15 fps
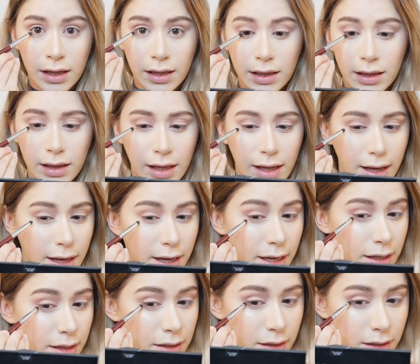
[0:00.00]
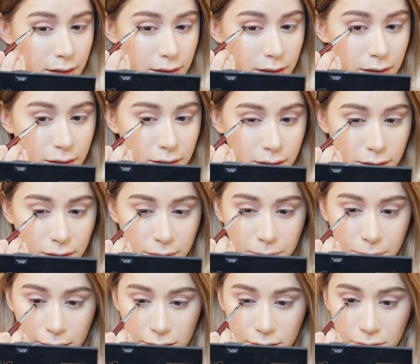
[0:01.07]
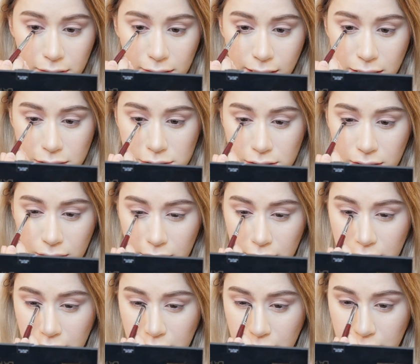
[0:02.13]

line my lower lash line